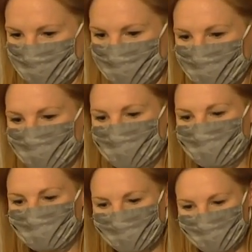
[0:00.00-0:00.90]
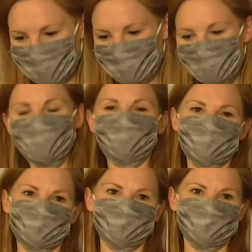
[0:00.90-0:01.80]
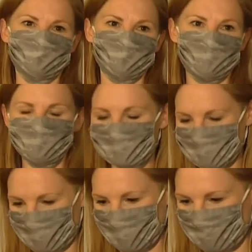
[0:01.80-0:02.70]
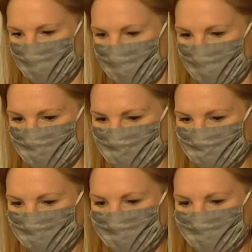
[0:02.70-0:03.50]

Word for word: who were the beating heart of this campaign.